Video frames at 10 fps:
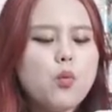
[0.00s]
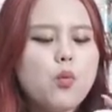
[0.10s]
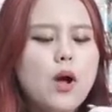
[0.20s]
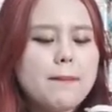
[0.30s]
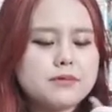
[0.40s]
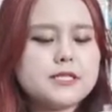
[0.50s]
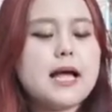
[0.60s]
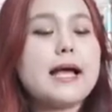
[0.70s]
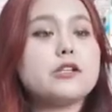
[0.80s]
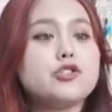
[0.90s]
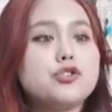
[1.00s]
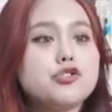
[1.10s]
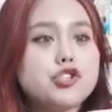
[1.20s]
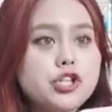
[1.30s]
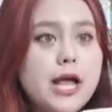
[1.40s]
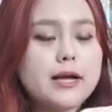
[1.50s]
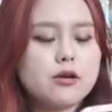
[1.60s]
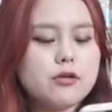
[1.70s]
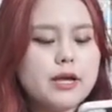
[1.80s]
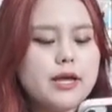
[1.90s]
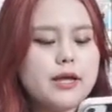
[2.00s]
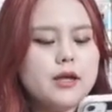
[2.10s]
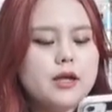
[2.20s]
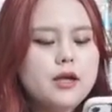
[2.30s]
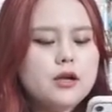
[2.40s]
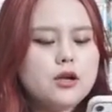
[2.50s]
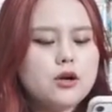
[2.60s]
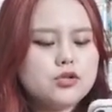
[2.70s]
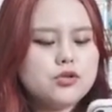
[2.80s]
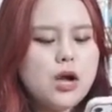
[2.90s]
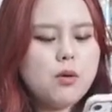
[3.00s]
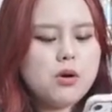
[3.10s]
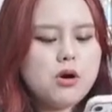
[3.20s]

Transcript: website to check. Okay, go to our